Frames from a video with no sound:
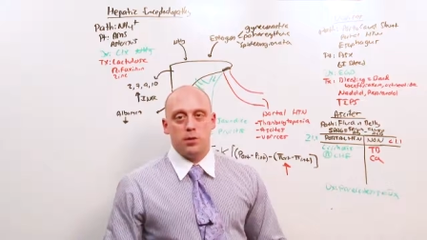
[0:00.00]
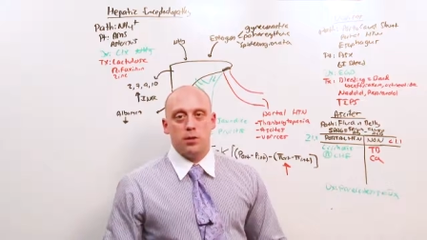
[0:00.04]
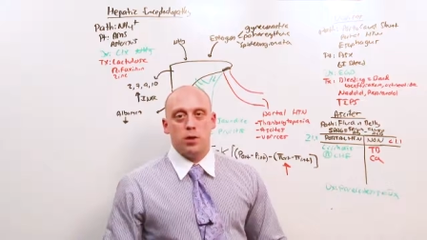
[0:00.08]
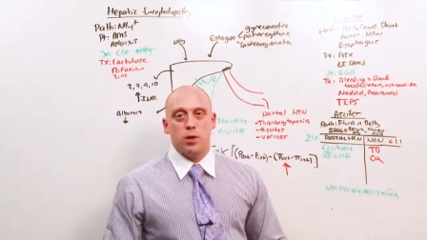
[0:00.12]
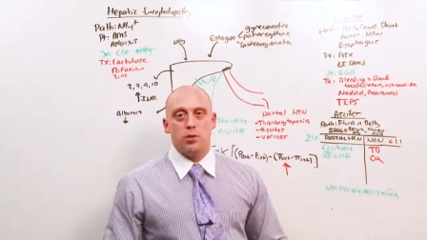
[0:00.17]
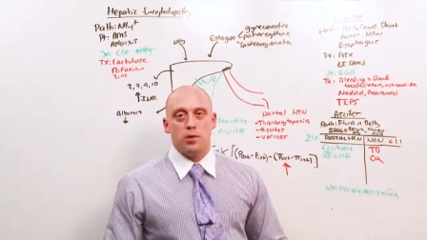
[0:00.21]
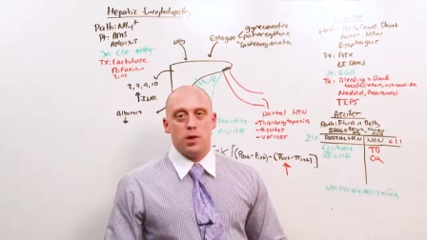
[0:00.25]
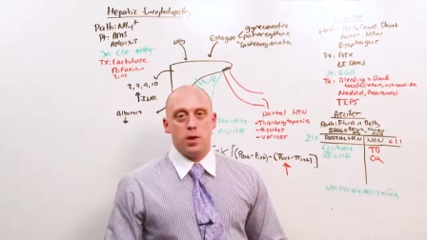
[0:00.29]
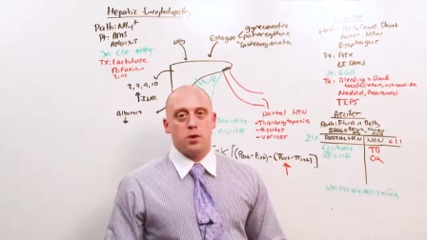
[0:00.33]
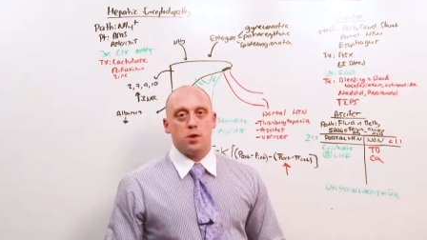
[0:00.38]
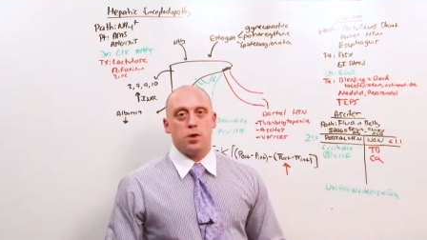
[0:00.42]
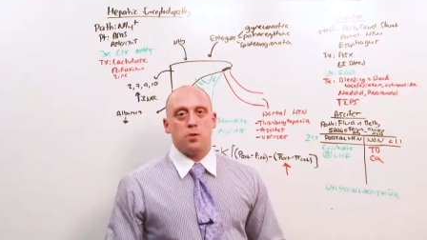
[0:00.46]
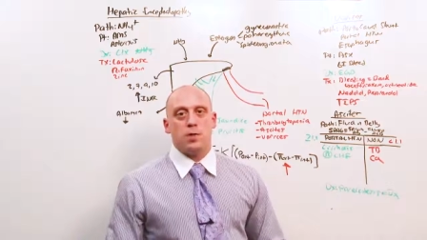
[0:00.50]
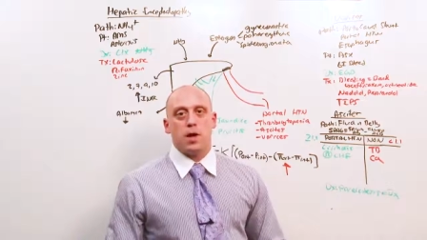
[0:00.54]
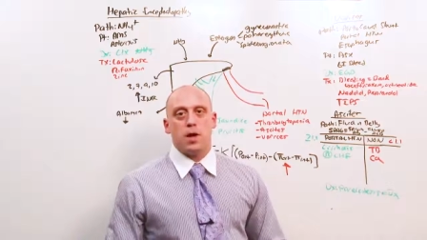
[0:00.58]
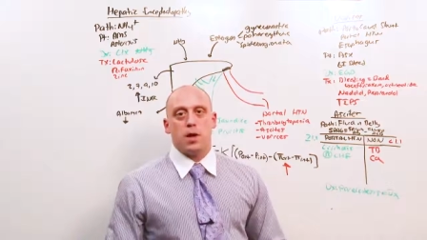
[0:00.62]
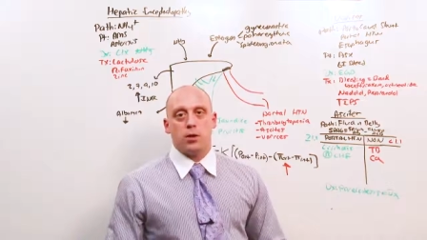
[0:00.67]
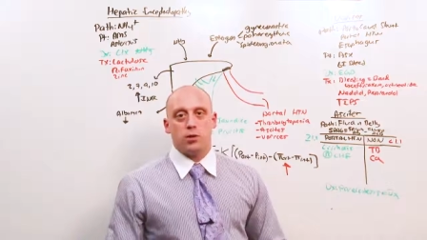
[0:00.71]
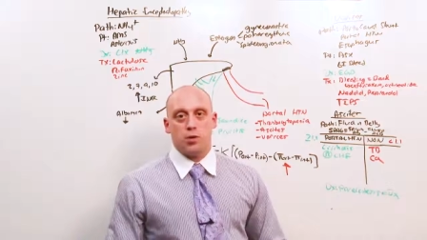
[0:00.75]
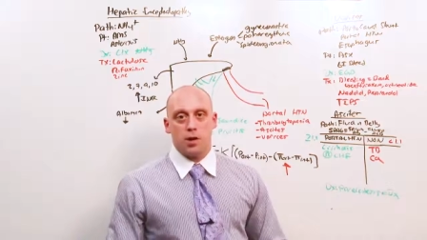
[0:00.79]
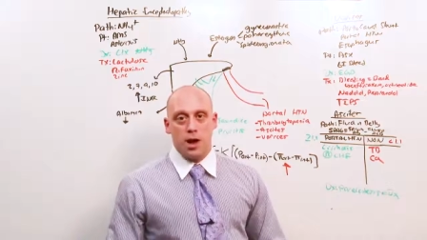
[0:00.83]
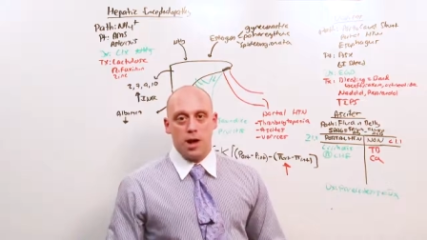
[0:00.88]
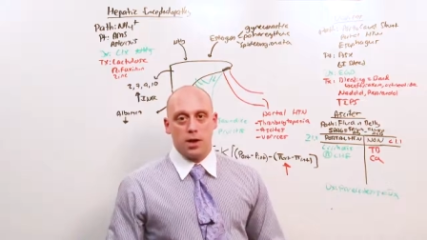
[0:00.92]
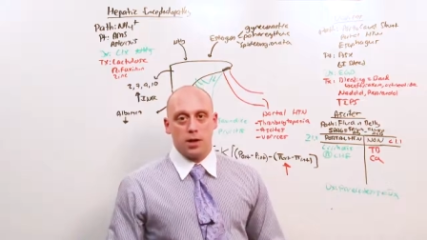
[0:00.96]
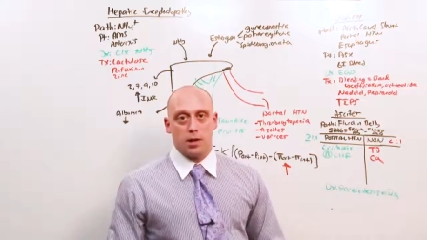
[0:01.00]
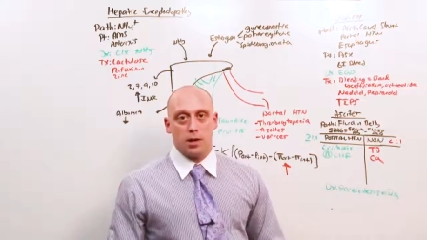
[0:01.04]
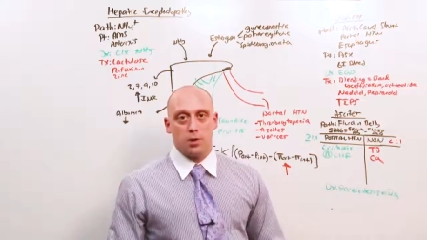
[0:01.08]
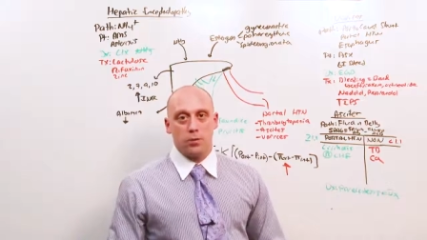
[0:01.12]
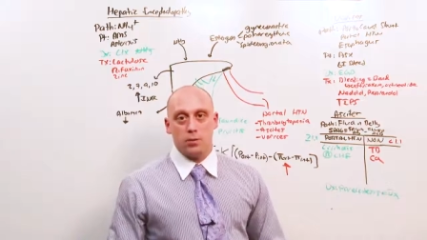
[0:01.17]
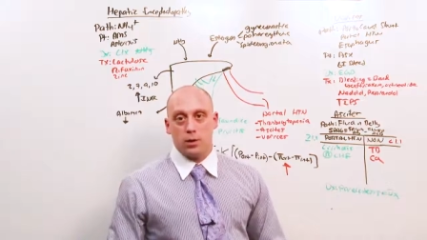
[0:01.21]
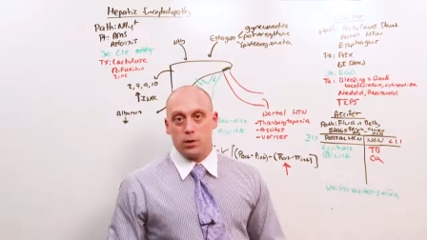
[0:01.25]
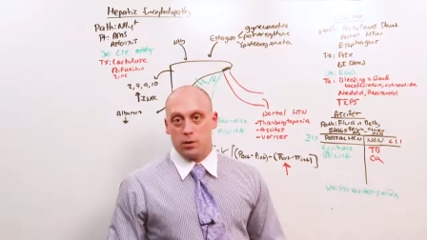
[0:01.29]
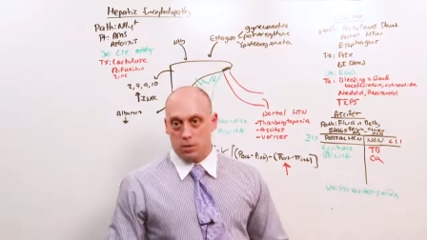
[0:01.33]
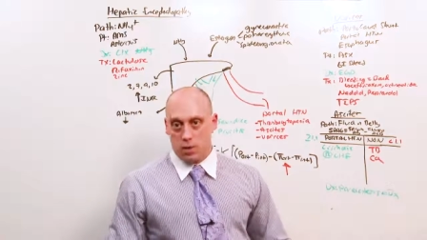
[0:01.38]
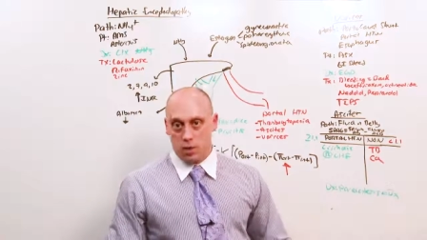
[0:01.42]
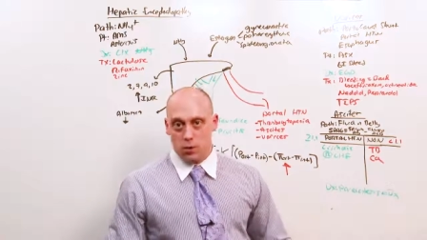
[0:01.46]
ovarian and pancreatic,
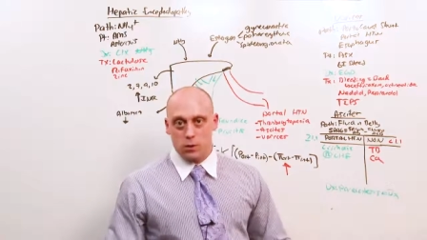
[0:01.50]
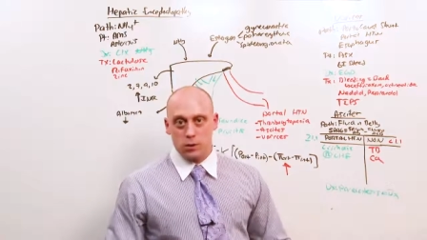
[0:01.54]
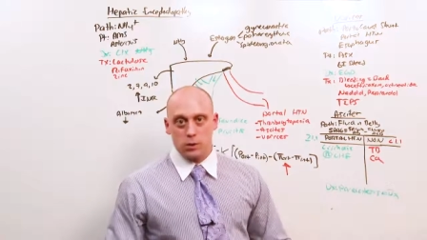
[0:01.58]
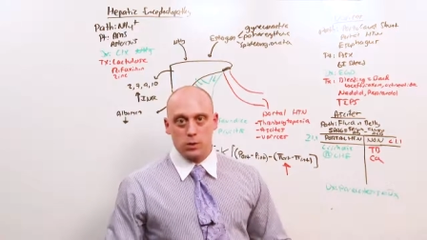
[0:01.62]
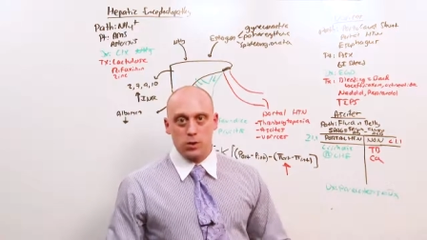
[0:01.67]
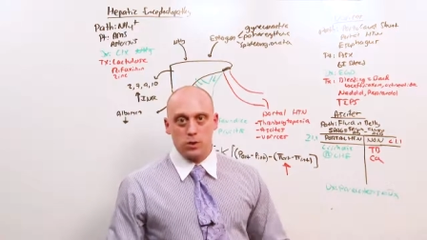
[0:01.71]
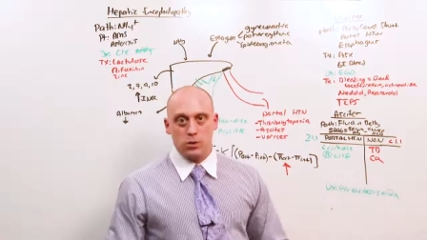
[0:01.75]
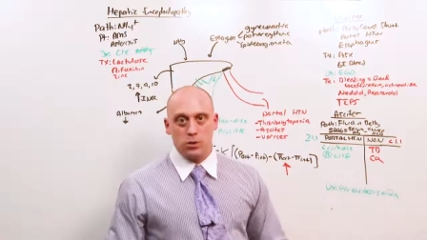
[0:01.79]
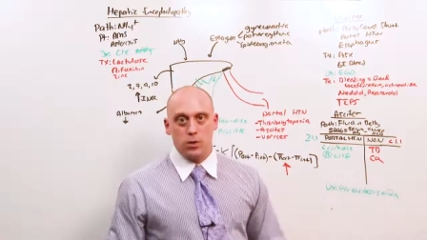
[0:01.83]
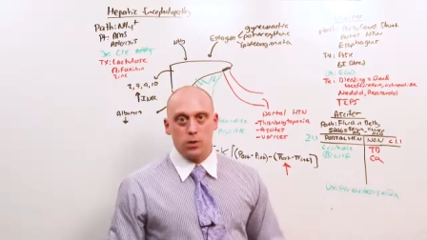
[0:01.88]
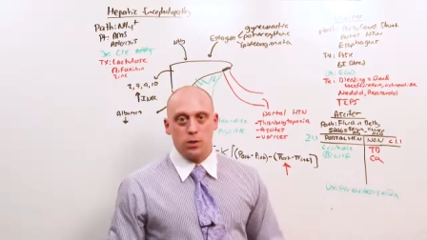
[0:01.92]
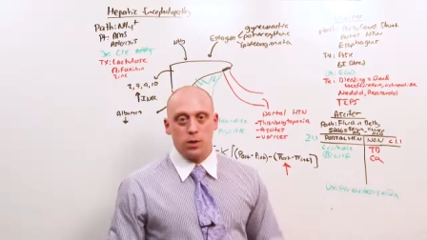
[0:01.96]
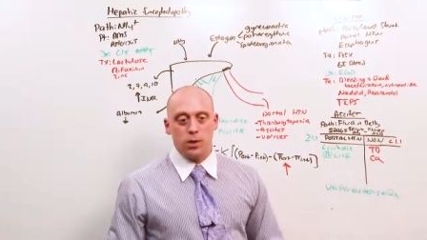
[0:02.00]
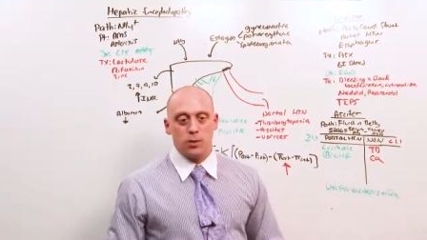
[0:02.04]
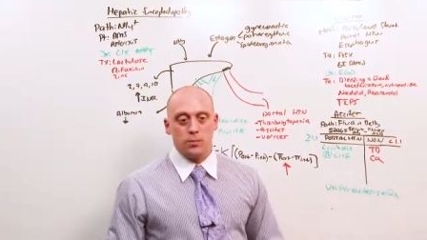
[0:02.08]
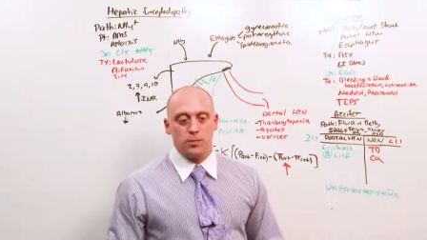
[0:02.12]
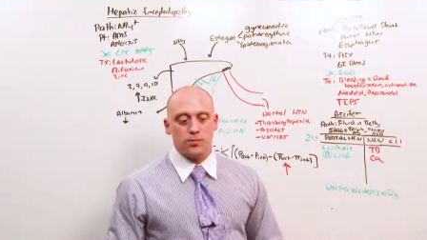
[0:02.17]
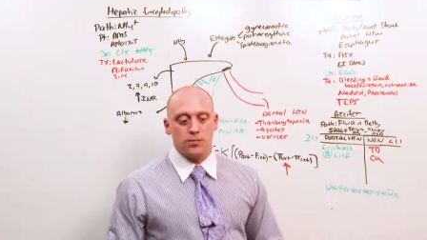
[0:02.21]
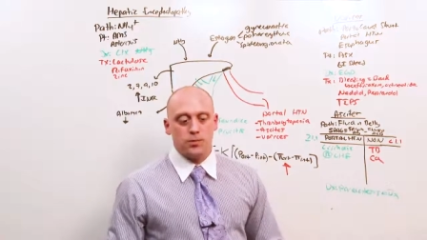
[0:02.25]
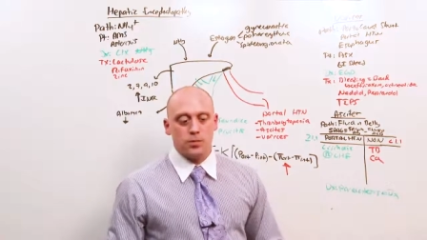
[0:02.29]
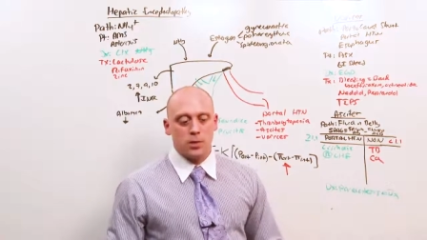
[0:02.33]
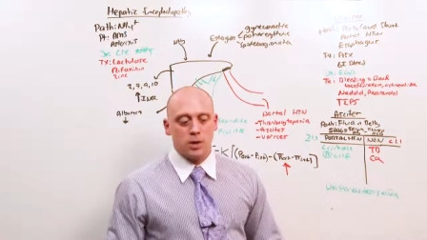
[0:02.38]
but others can do it.